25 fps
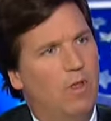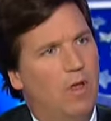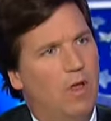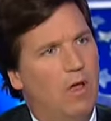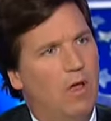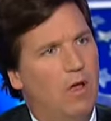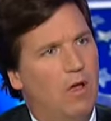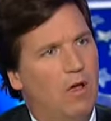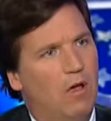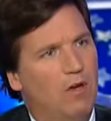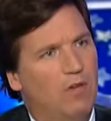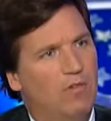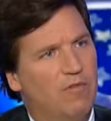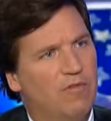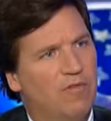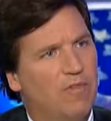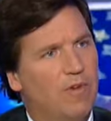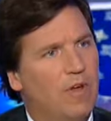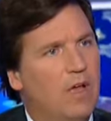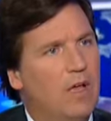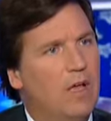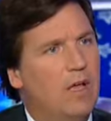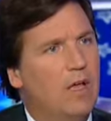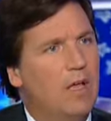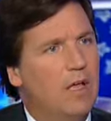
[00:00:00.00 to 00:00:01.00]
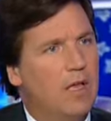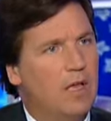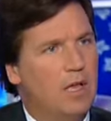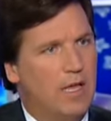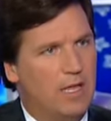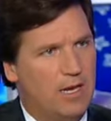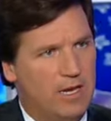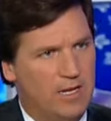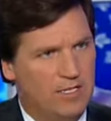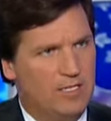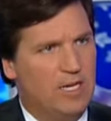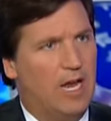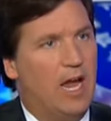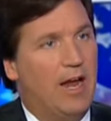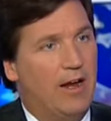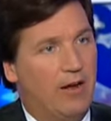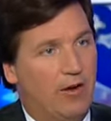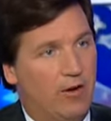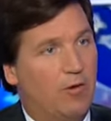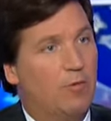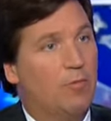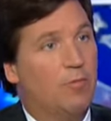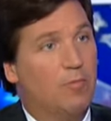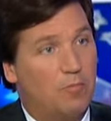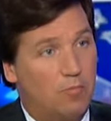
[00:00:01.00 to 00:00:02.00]
of an entire
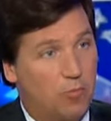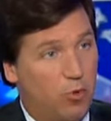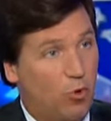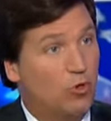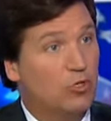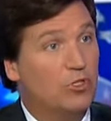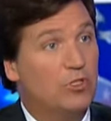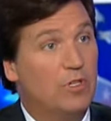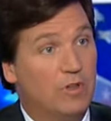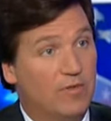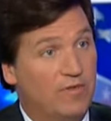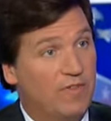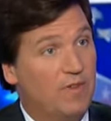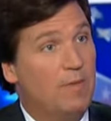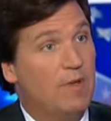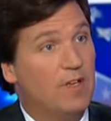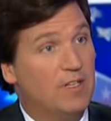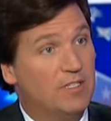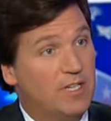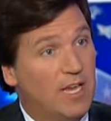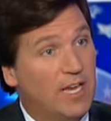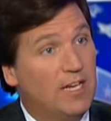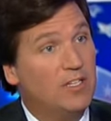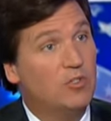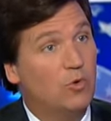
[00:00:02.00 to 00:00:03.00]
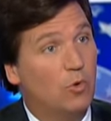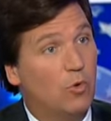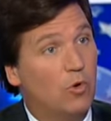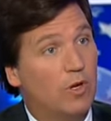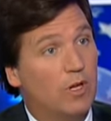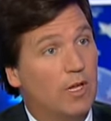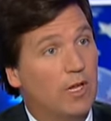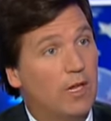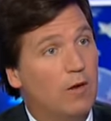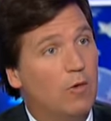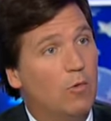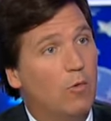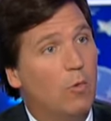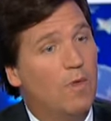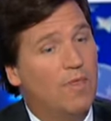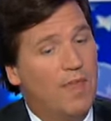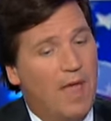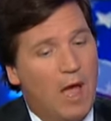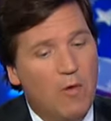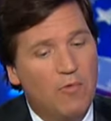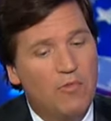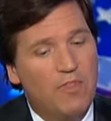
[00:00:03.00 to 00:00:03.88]
portion of the female sex organ without the